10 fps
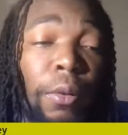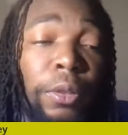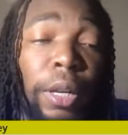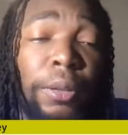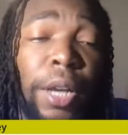
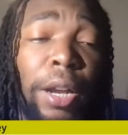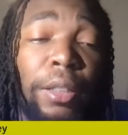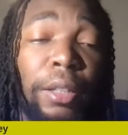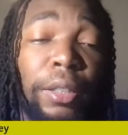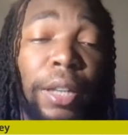So,
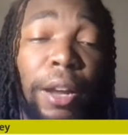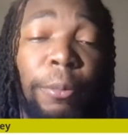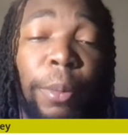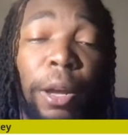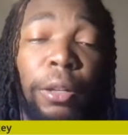Jonathan, this kind
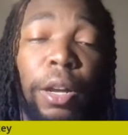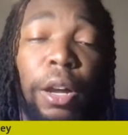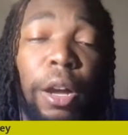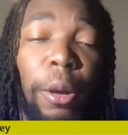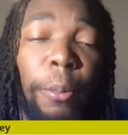of
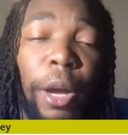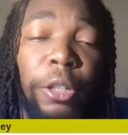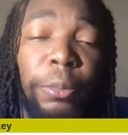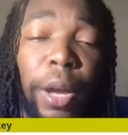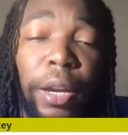
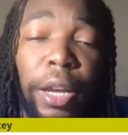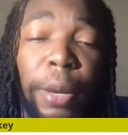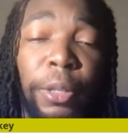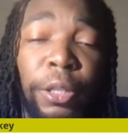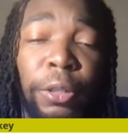bounce back
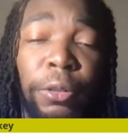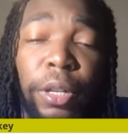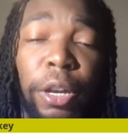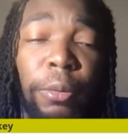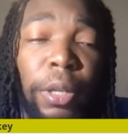game is huge
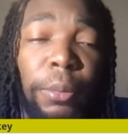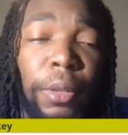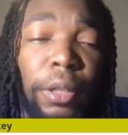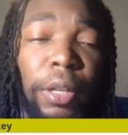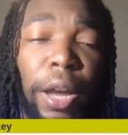to help keep
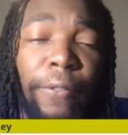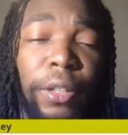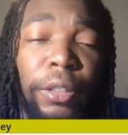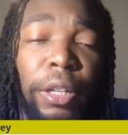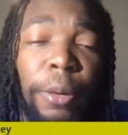the
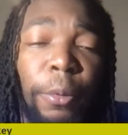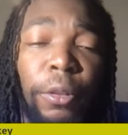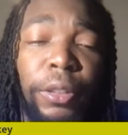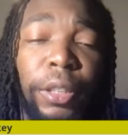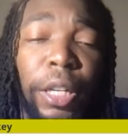confidence up on
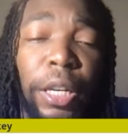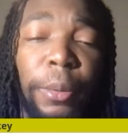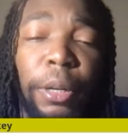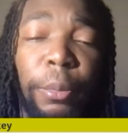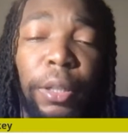the team
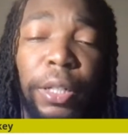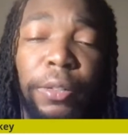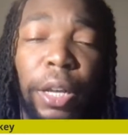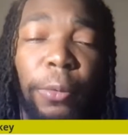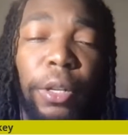and the
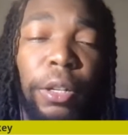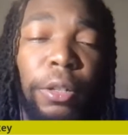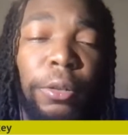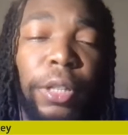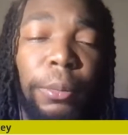beliefs that we can
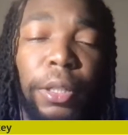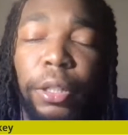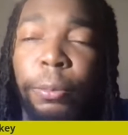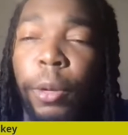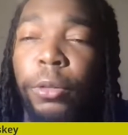do something in
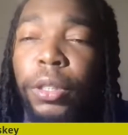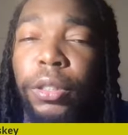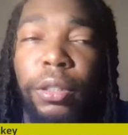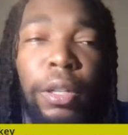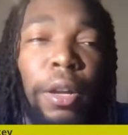the
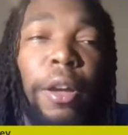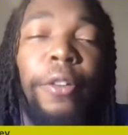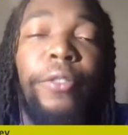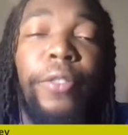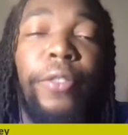postseason.
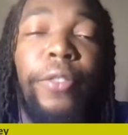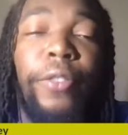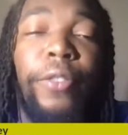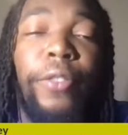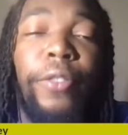Facts,
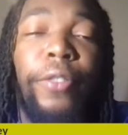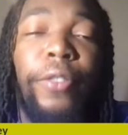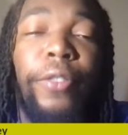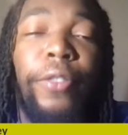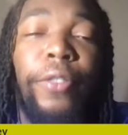Jonathan.
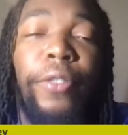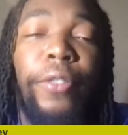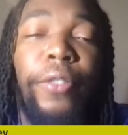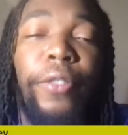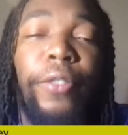
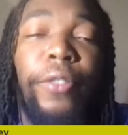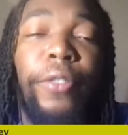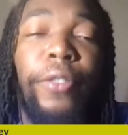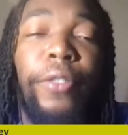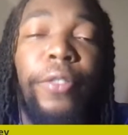Big
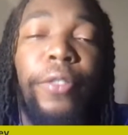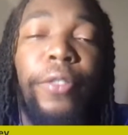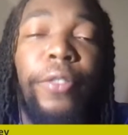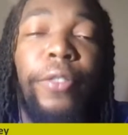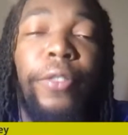
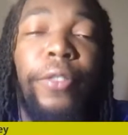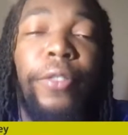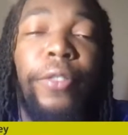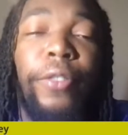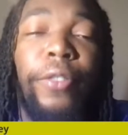facts,
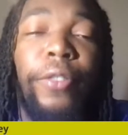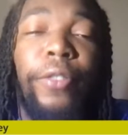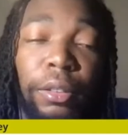Jonathan.